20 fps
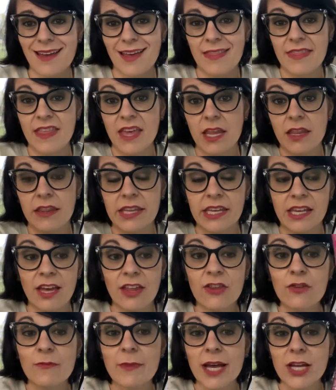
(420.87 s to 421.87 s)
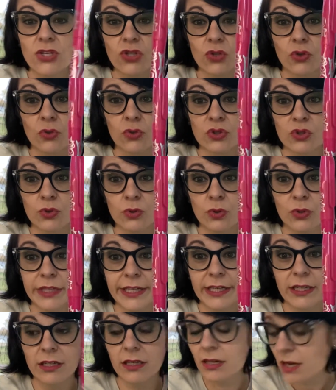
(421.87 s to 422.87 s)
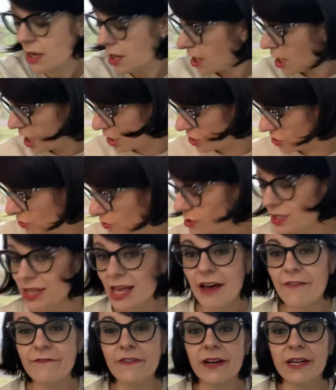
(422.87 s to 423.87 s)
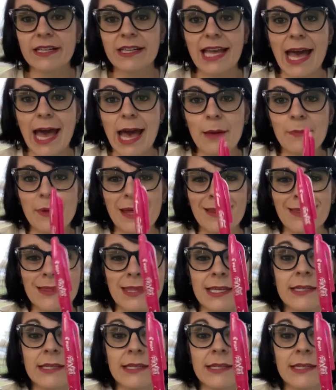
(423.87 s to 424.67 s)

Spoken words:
And then the other magical tool here, I showed you that fun cat pen.